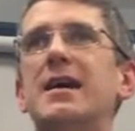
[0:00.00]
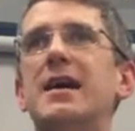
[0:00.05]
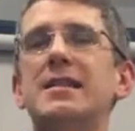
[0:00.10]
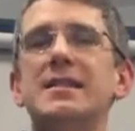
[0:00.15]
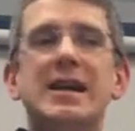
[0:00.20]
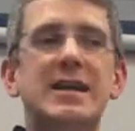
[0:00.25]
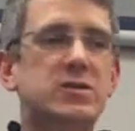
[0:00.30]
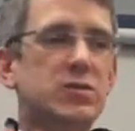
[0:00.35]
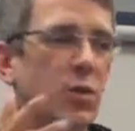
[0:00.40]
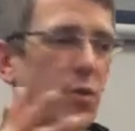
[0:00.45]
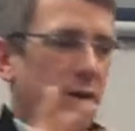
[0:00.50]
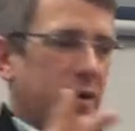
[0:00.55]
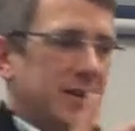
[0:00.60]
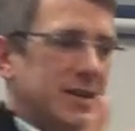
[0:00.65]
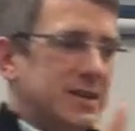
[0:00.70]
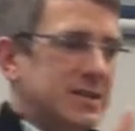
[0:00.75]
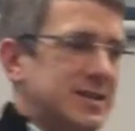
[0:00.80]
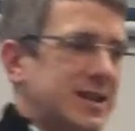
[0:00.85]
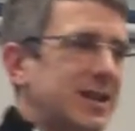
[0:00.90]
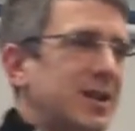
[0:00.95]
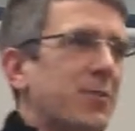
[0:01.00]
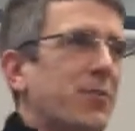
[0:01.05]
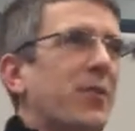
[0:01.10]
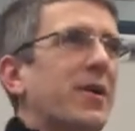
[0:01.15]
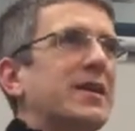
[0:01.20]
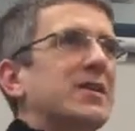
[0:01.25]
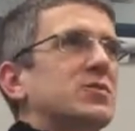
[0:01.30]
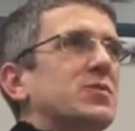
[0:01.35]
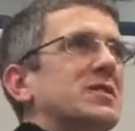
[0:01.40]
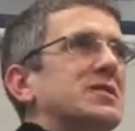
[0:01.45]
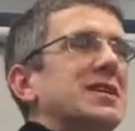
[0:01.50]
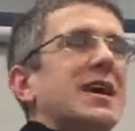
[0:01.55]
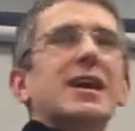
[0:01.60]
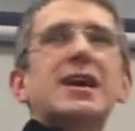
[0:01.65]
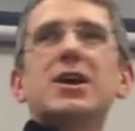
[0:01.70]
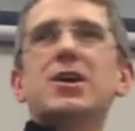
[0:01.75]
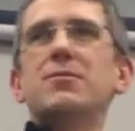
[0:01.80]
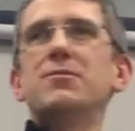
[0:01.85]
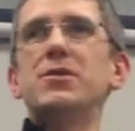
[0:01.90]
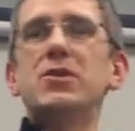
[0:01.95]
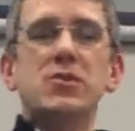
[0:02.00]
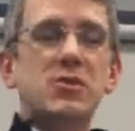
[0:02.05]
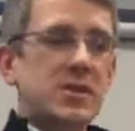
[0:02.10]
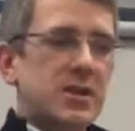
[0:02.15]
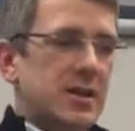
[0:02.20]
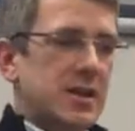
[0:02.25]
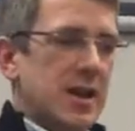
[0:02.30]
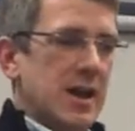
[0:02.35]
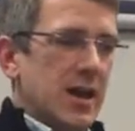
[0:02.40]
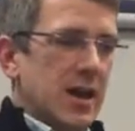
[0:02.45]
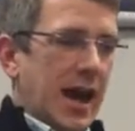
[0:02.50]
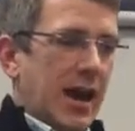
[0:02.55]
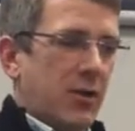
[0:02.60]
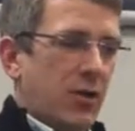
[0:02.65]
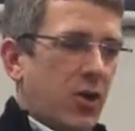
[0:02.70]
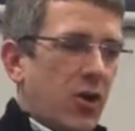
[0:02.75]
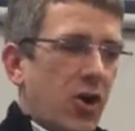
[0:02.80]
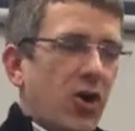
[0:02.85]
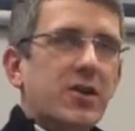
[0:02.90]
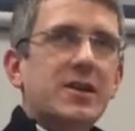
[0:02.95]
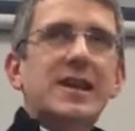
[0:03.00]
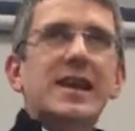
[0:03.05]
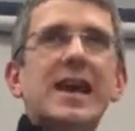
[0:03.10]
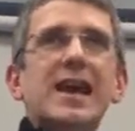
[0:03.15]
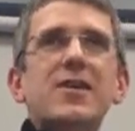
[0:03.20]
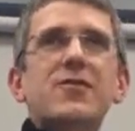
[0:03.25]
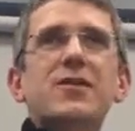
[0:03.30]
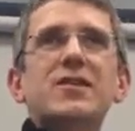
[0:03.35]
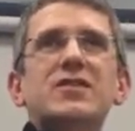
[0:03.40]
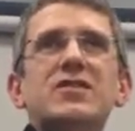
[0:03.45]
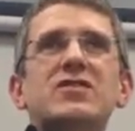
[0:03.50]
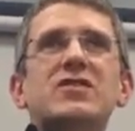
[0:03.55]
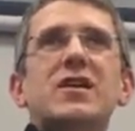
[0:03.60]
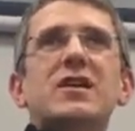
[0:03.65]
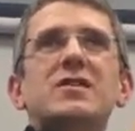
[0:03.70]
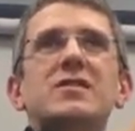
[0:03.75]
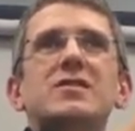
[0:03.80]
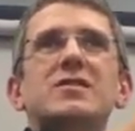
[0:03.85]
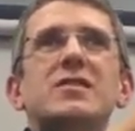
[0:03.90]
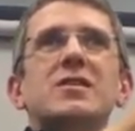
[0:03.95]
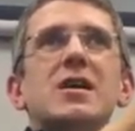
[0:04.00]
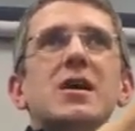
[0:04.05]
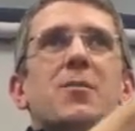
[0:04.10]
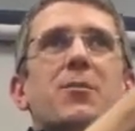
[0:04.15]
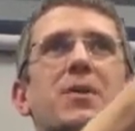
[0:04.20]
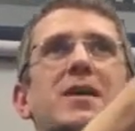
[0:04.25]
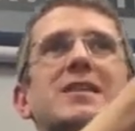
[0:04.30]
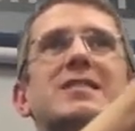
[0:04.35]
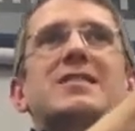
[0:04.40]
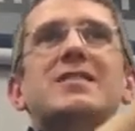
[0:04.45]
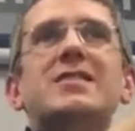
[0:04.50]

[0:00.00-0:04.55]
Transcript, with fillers: And that's what we're going to celebrate as we take communion how God gave His Son to be a